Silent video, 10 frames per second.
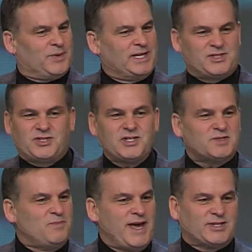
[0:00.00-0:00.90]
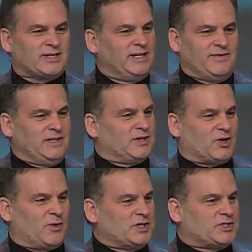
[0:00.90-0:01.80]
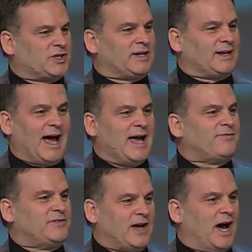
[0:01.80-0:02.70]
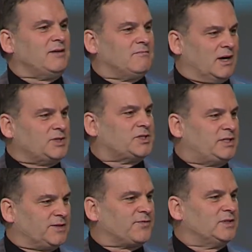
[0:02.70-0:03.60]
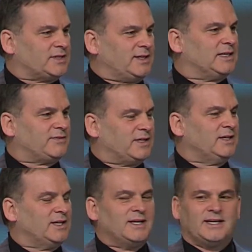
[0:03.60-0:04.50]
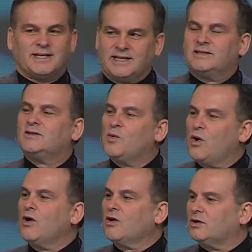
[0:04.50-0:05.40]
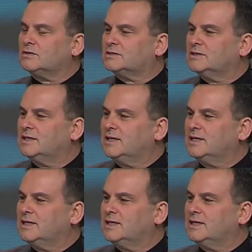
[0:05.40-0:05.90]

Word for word: But it just makes living the Christian life not much different than living in the world.